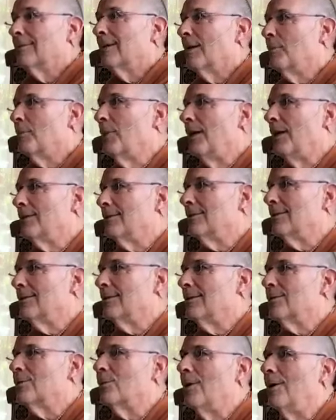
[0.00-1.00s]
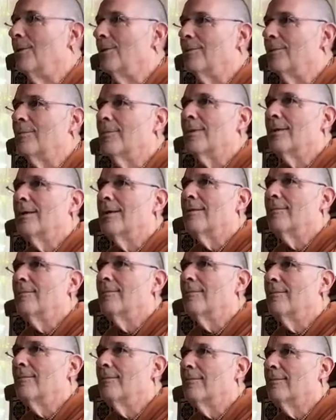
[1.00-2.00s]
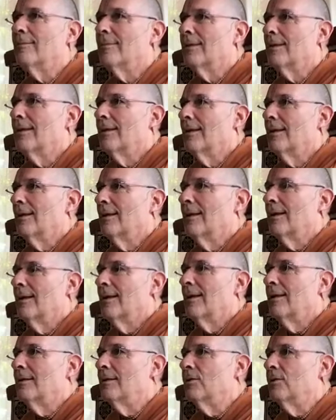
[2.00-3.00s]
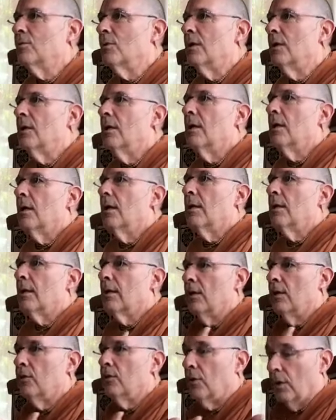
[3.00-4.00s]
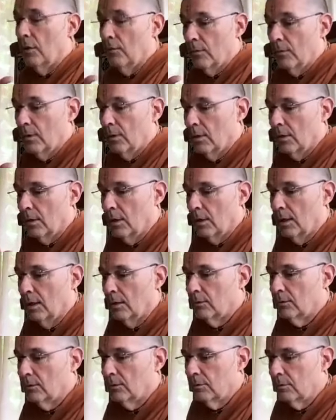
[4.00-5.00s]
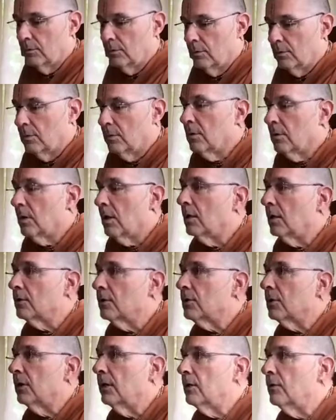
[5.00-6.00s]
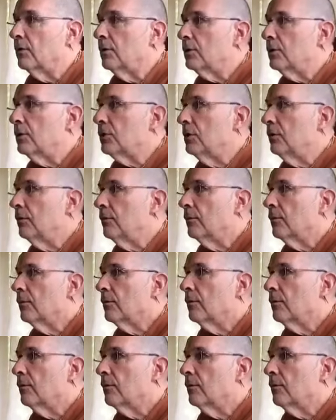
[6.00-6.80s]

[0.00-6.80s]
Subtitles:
capacity to swallow. And this way, he thought, I'll slay Krishna.